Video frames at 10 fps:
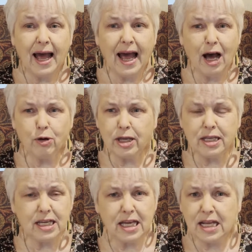How
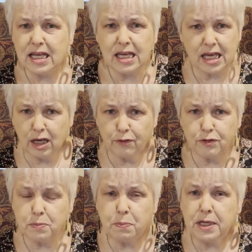can any
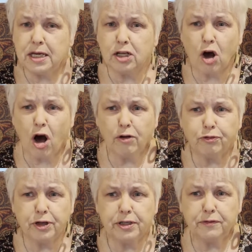gift be an
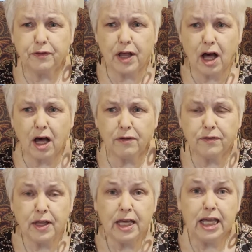offering of love
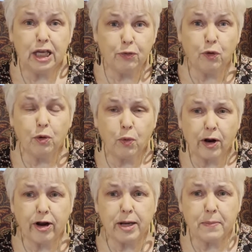if we're
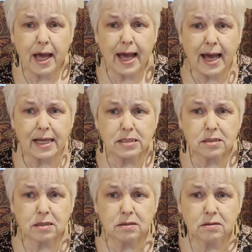wearing
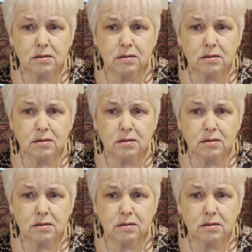masks?